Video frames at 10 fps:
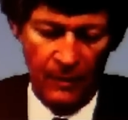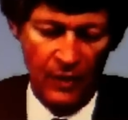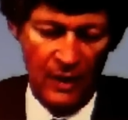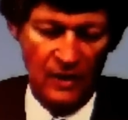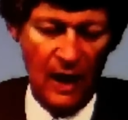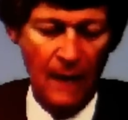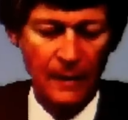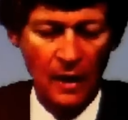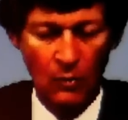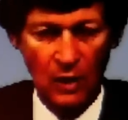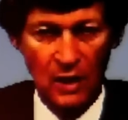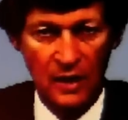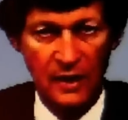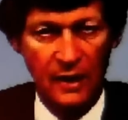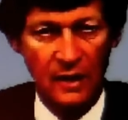The dominant
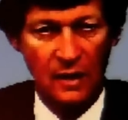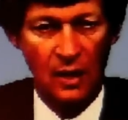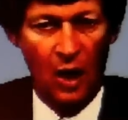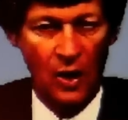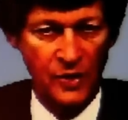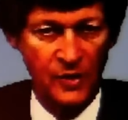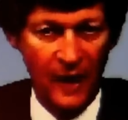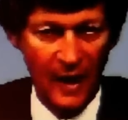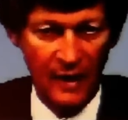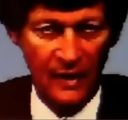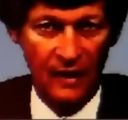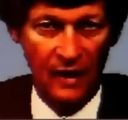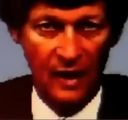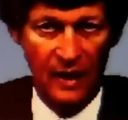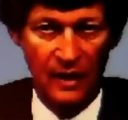one in our static
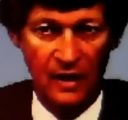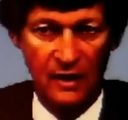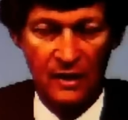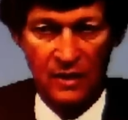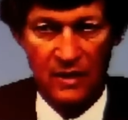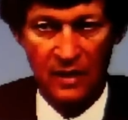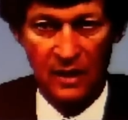area is